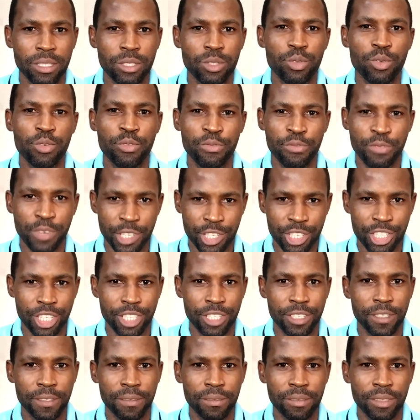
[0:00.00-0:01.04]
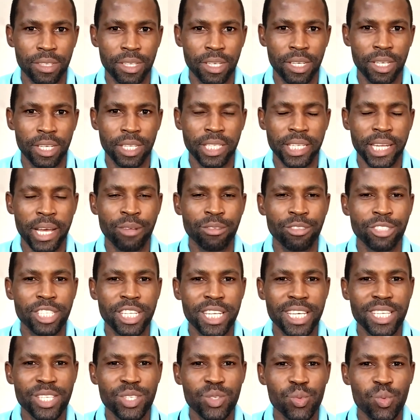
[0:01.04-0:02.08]
to fishing. Now,
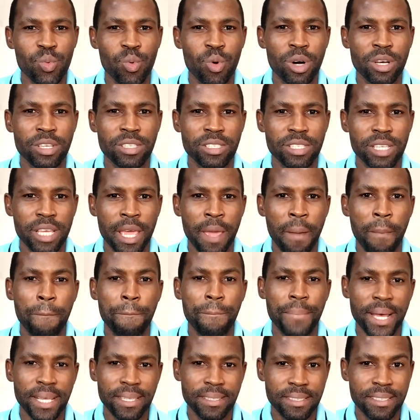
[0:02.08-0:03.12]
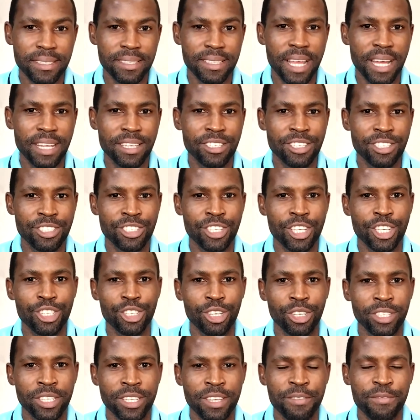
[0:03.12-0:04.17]
this was a personal
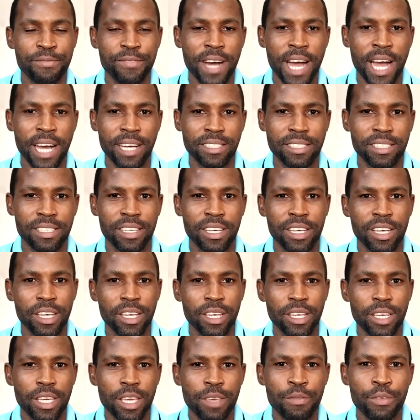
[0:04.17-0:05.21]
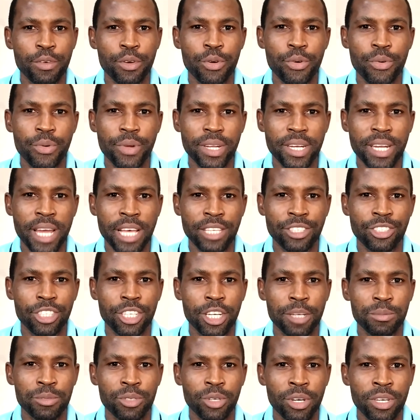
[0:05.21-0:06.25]
decision. In fact, if you read that
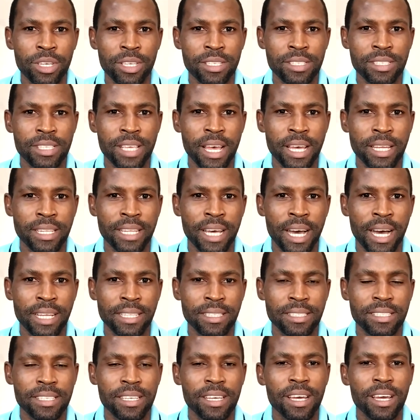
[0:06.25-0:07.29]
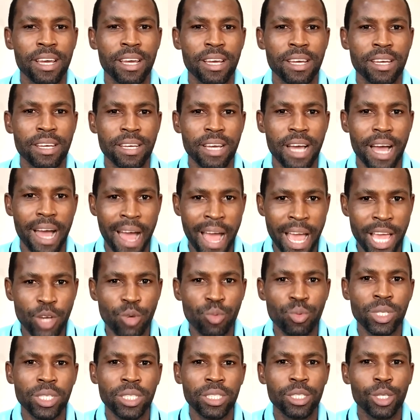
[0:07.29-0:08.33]
scripture, he said that I
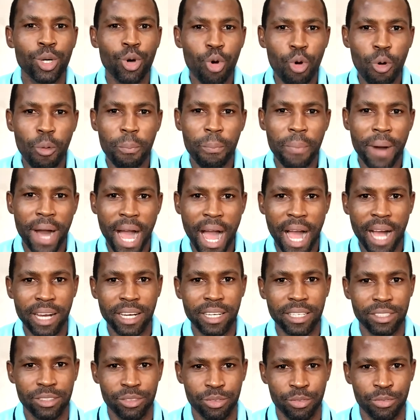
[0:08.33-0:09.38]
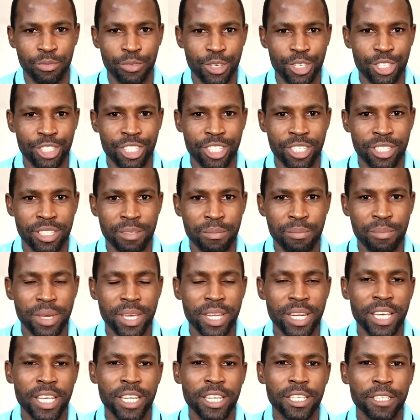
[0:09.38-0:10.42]
will go back to fishing,
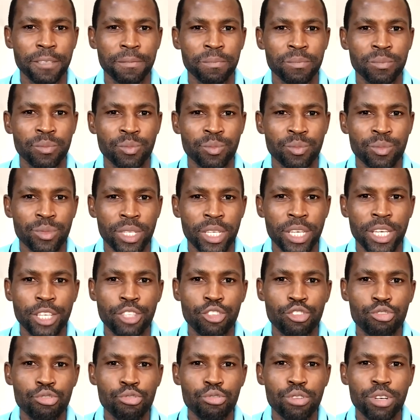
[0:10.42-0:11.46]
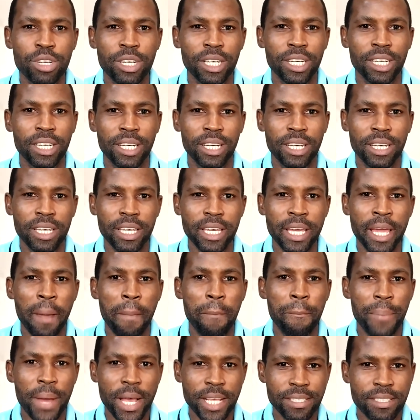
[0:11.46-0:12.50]
meaning he took a
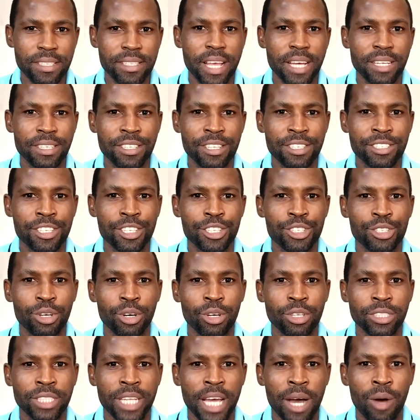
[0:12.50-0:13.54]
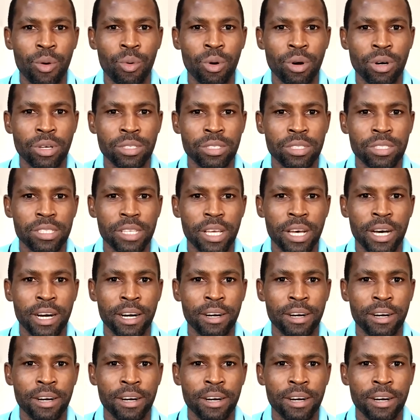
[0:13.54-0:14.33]
personal decision that was